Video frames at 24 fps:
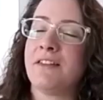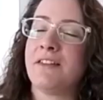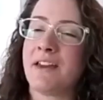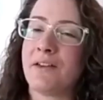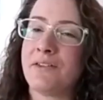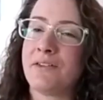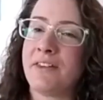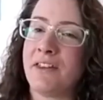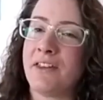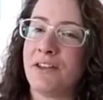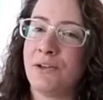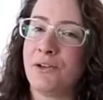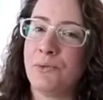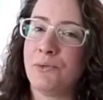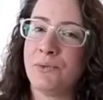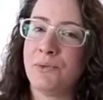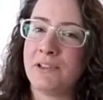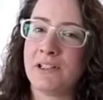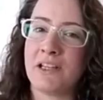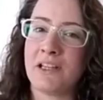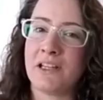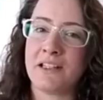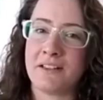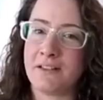else that you would
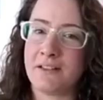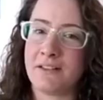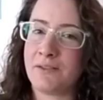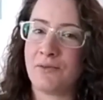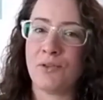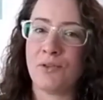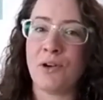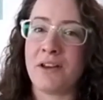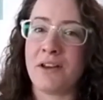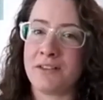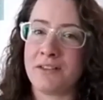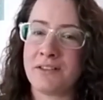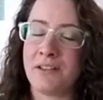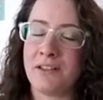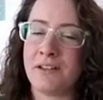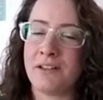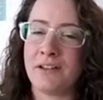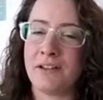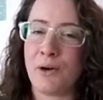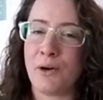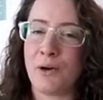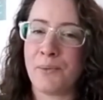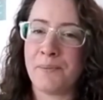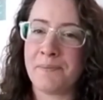like for us to
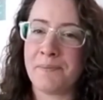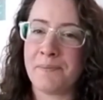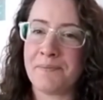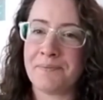know?